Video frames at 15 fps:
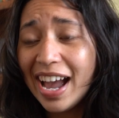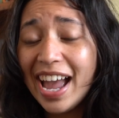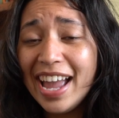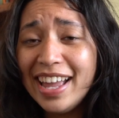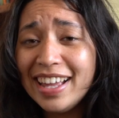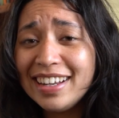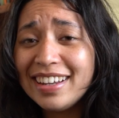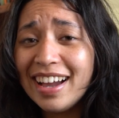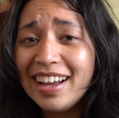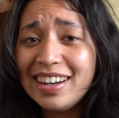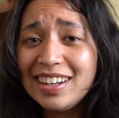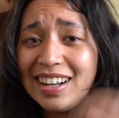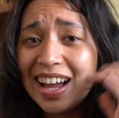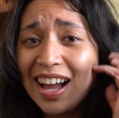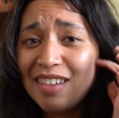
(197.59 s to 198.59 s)
and I
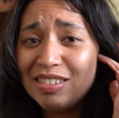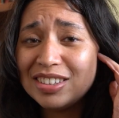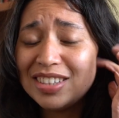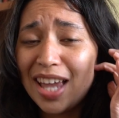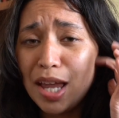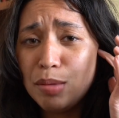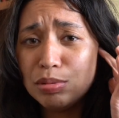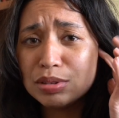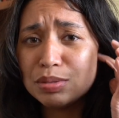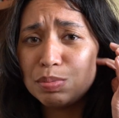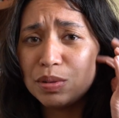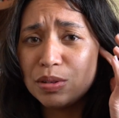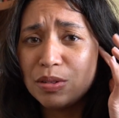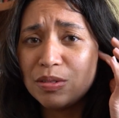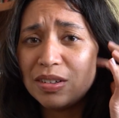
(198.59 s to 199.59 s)
didn't have a
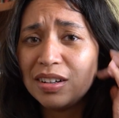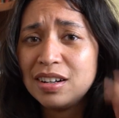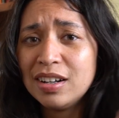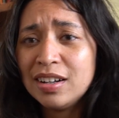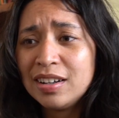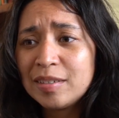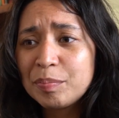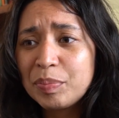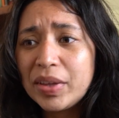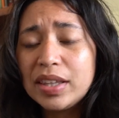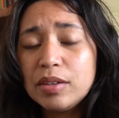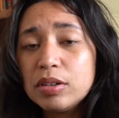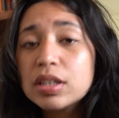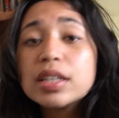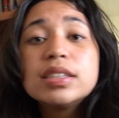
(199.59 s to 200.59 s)
tablespoon, and they
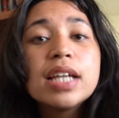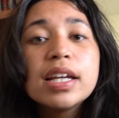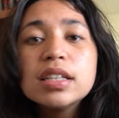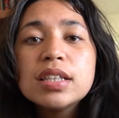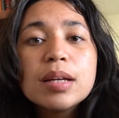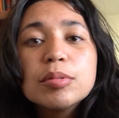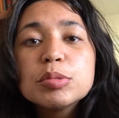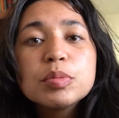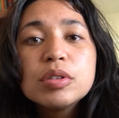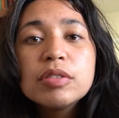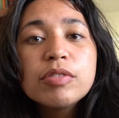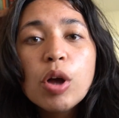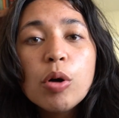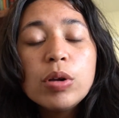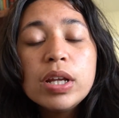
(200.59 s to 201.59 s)
were like, take a tablespoon of
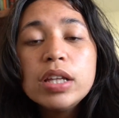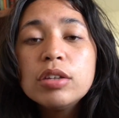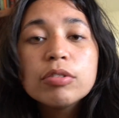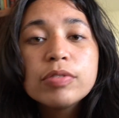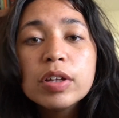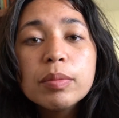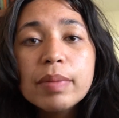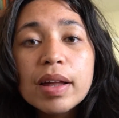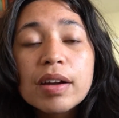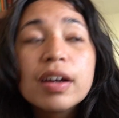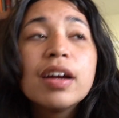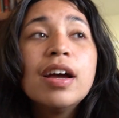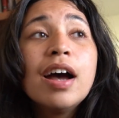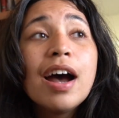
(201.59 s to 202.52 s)
codeine, you'll feel better.